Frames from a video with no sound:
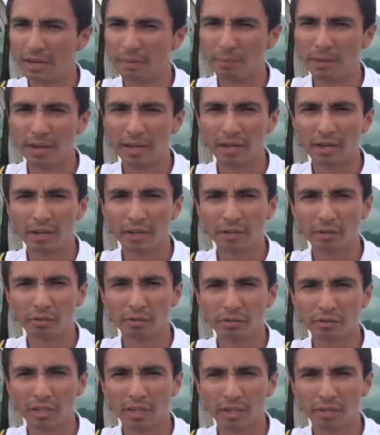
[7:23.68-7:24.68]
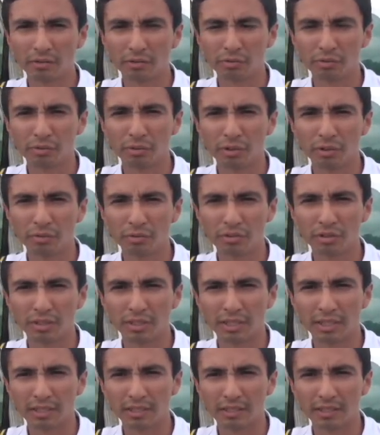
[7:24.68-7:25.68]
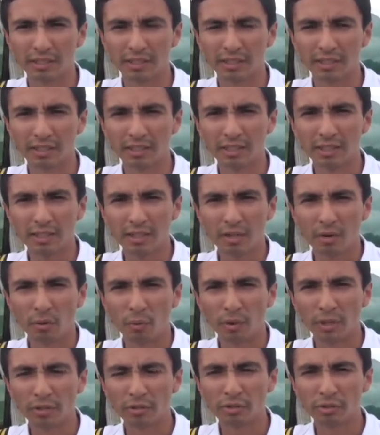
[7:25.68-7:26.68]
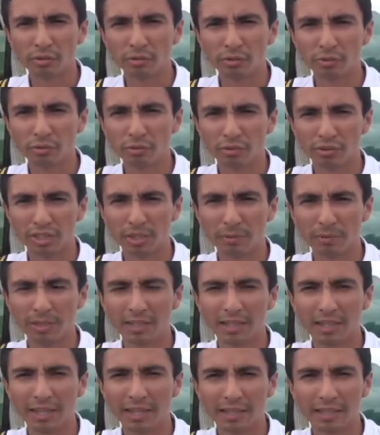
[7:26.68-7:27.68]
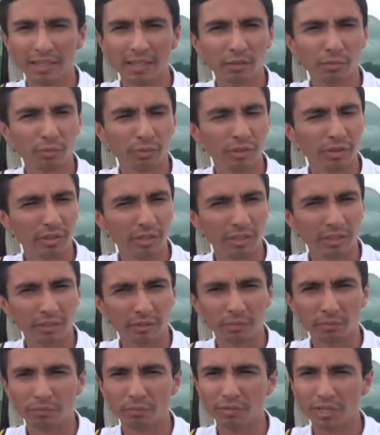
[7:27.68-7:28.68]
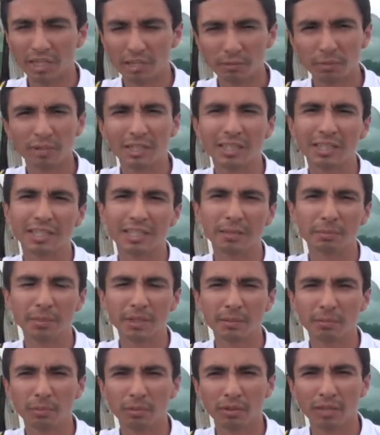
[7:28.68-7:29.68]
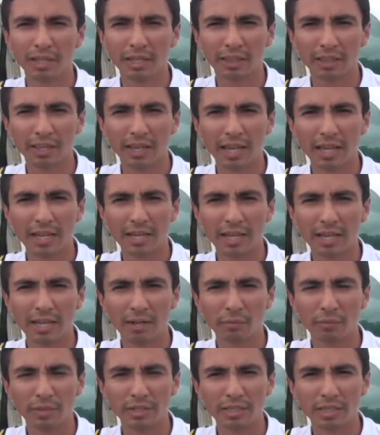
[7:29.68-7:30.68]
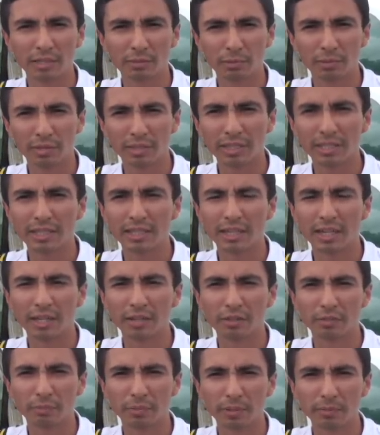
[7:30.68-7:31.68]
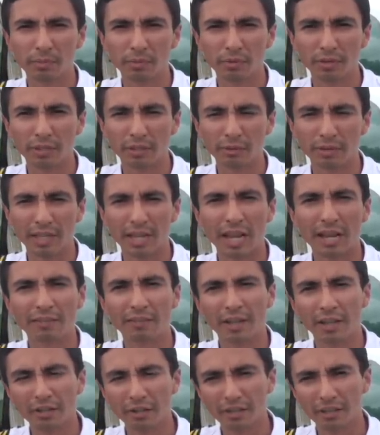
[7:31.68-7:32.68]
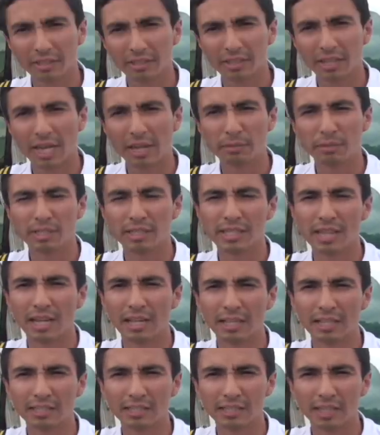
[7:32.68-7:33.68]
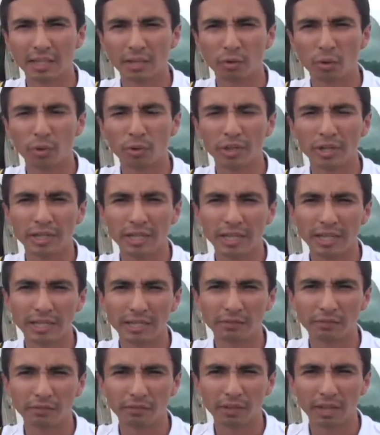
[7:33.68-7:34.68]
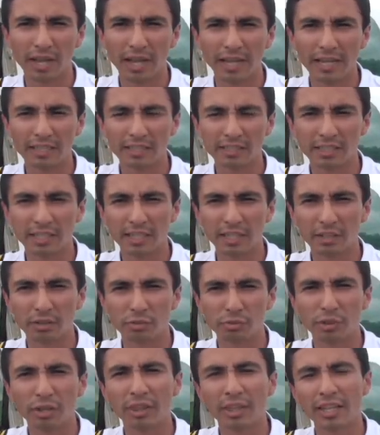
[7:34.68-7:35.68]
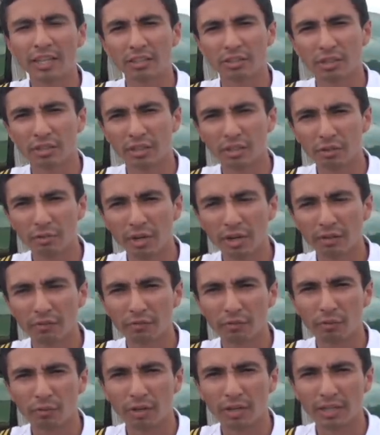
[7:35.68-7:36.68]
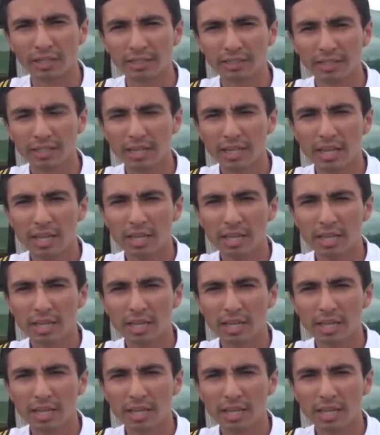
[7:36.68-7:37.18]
my heart goes out to those that uh, want to do something like this. We desperately need people like that, and we desperately need other people that, that have other types of talents, like coordinating flights and doing things on the ground for us.